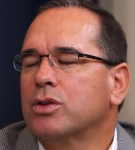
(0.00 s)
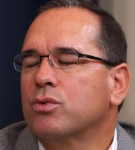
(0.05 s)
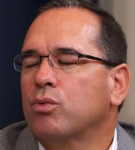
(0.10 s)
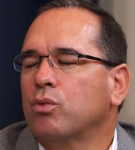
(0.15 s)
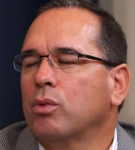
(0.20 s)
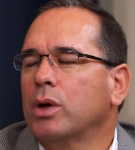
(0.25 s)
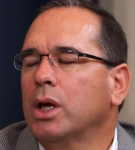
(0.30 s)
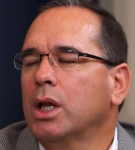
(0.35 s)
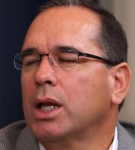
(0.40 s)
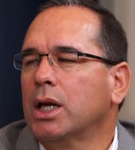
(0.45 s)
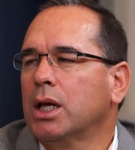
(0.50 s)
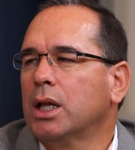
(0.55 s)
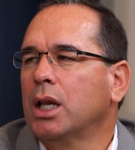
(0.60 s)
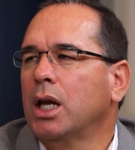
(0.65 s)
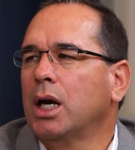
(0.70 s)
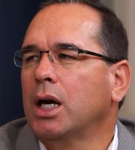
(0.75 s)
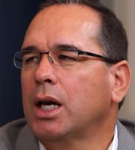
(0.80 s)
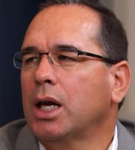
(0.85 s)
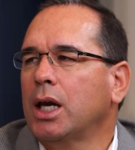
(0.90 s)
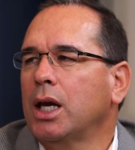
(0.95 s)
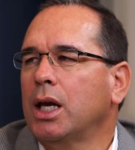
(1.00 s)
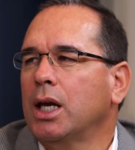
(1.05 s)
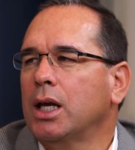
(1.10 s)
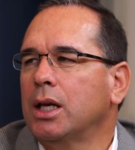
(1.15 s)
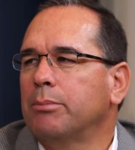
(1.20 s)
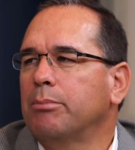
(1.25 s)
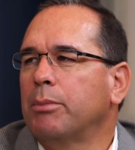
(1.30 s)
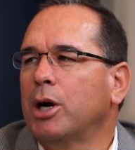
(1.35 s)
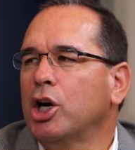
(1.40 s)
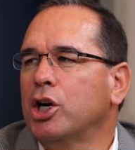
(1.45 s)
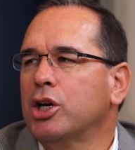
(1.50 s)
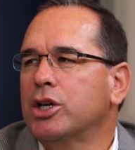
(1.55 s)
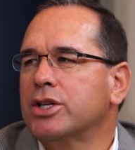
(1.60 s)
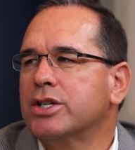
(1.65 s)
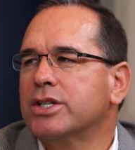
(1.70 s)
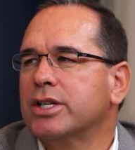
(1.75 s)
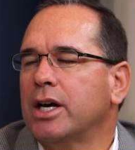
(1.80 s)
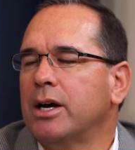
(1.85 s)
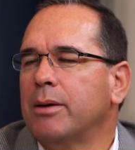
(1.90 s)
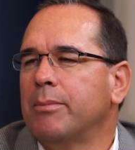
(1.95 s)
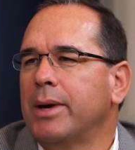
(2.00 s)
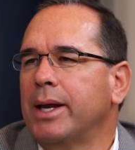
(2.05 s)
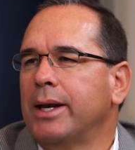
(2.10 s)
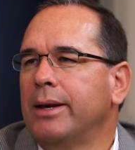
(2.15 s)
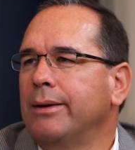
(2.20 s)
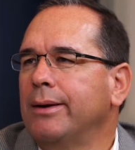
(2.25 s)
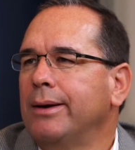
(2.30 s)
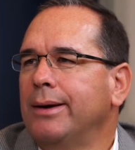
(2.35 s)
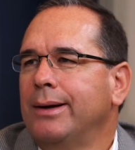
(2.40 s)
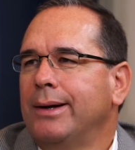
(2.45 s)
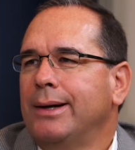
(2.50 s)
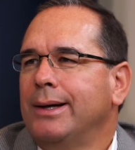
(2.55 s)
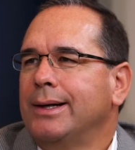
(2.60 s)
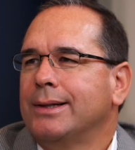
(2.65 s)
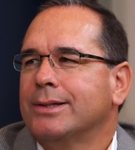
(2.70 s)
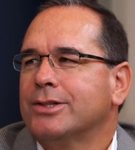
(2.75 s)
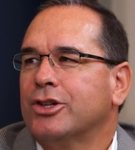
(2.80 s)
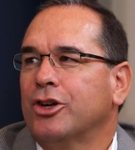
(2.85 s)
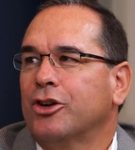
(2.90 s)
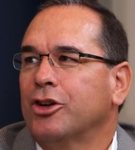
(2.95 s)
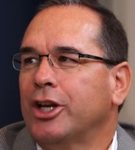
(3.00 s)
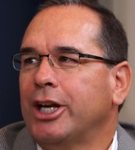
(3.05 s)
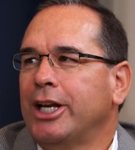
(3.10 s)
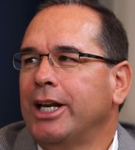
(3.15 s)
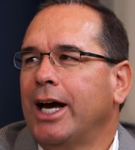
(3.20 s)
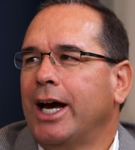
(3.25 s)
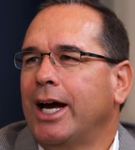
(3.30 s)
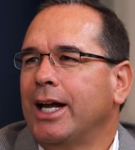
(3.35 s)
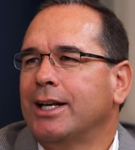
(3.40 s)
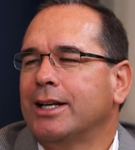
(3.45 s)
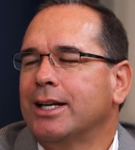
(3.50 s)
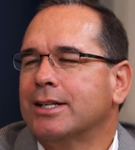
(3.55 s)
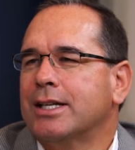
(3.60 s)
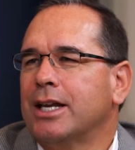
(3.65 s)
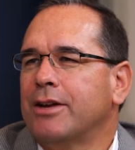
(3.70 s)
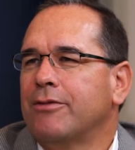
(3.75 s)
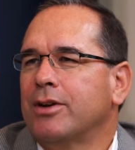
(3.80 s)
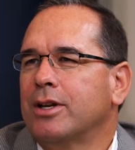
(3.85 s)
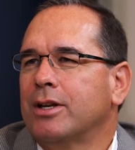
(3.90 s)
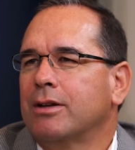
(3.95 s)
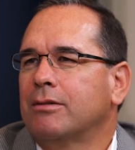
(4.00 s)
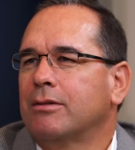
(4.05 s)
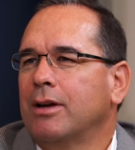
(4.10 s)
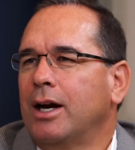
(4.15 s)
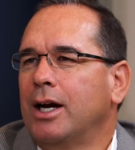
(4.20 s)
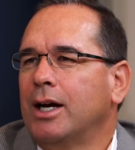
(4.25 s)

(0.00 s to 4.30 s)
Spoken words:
It's really clunky and burdensome, and certainly doesn't even